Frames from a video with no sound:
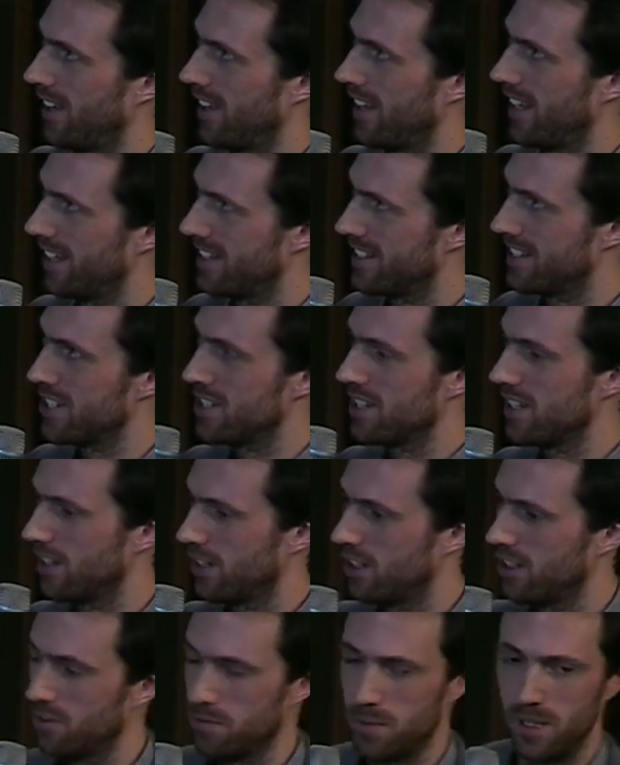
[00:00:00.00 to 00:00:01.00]
essentially there
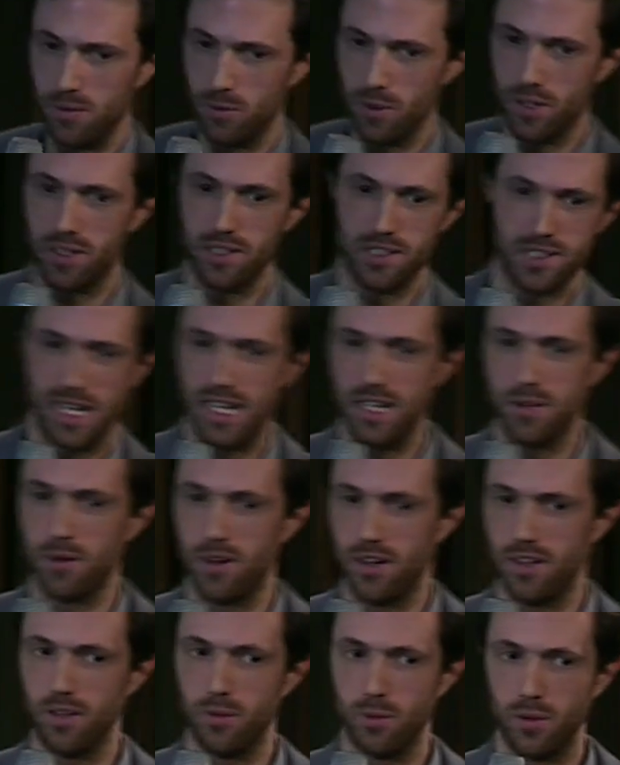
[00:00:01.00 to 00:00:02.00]
could have been workers anywhere
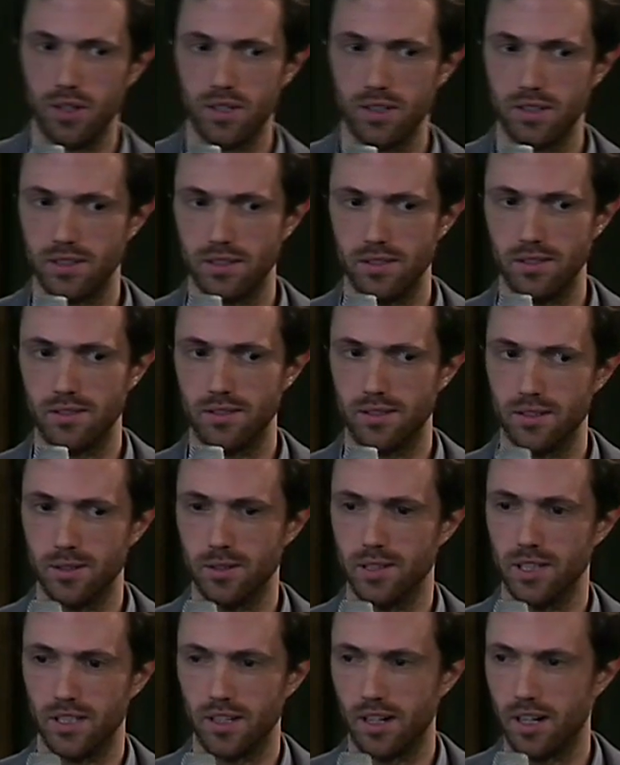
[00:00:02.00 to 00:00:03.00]
in the world and
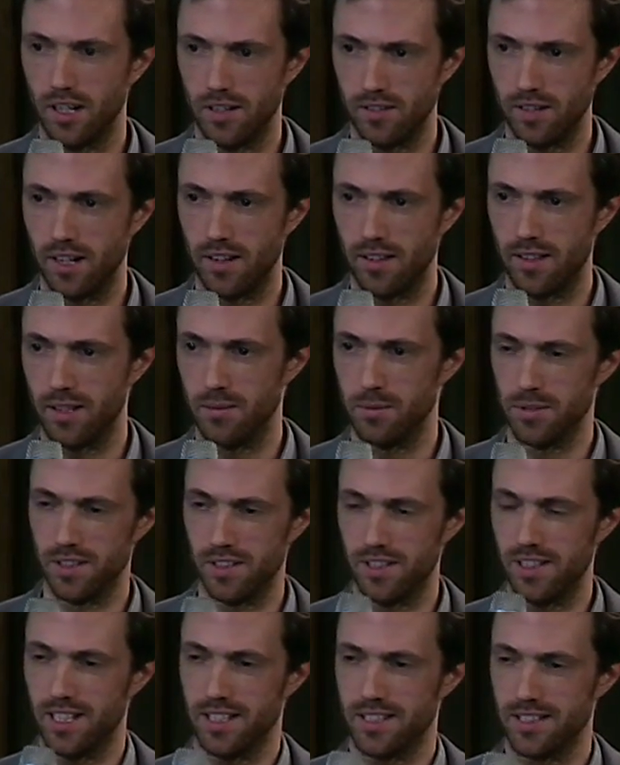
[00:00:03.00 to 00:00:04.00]
doing kind of anything,
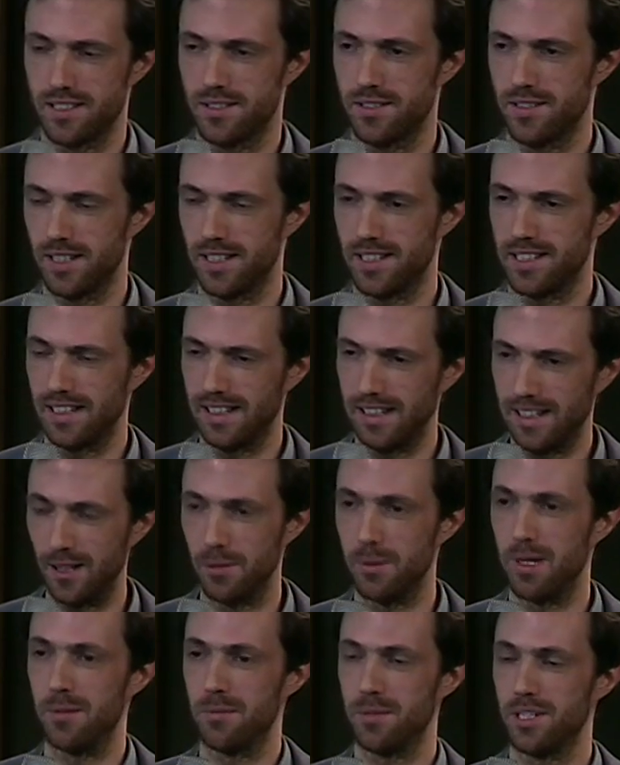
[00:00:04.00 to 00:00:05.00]
but that's a little
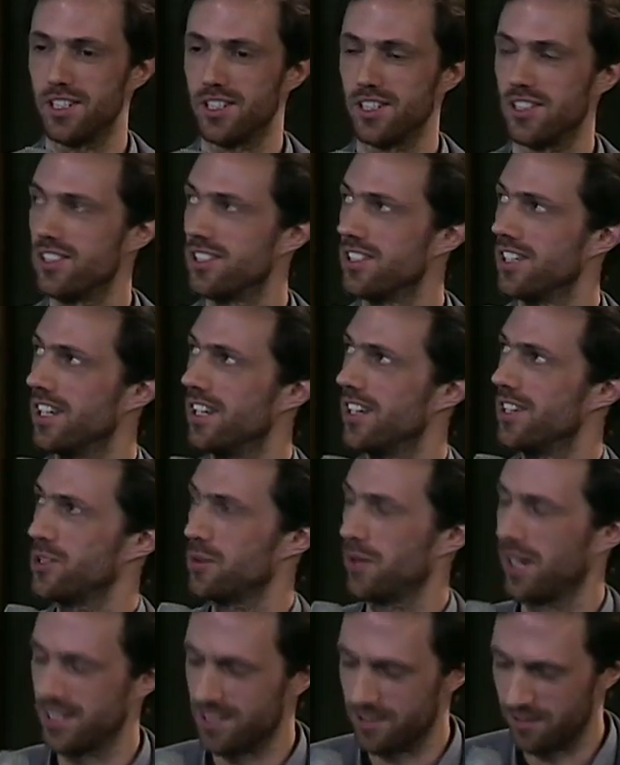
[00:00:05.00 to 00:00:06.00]
bit ambitious. So
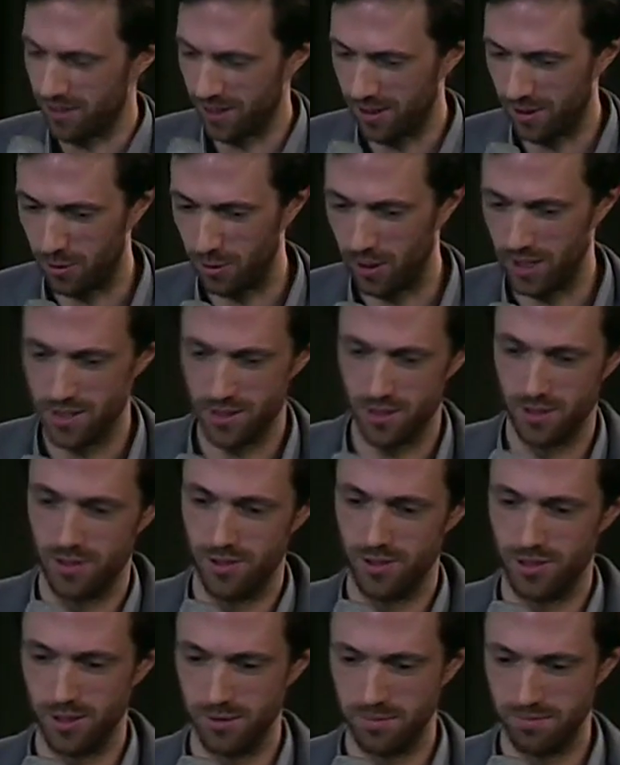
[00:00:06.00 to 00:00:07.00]
I had to find a way to
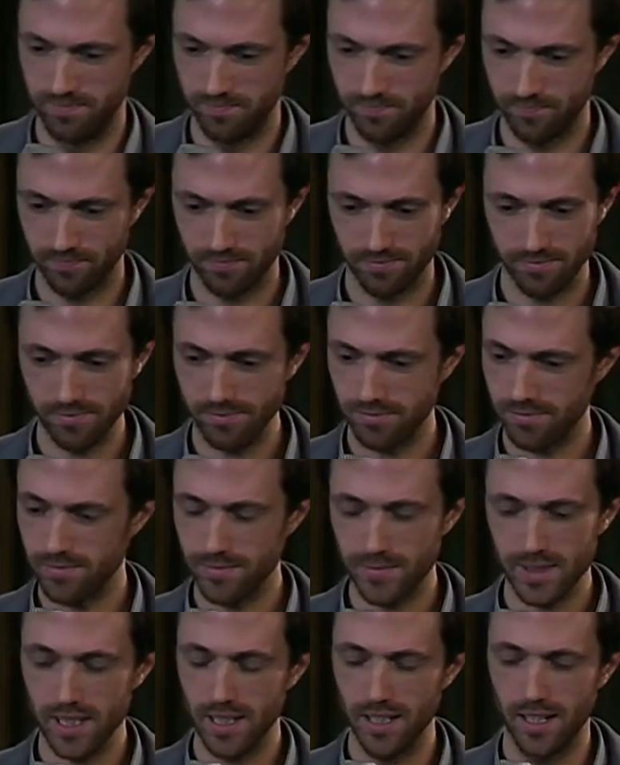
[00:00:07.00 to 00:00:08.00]

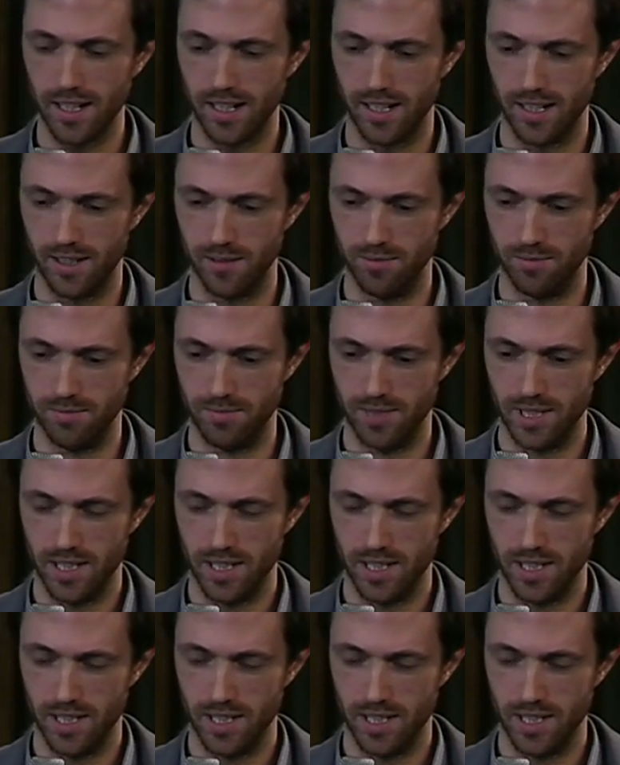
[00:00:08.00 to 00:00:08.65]
find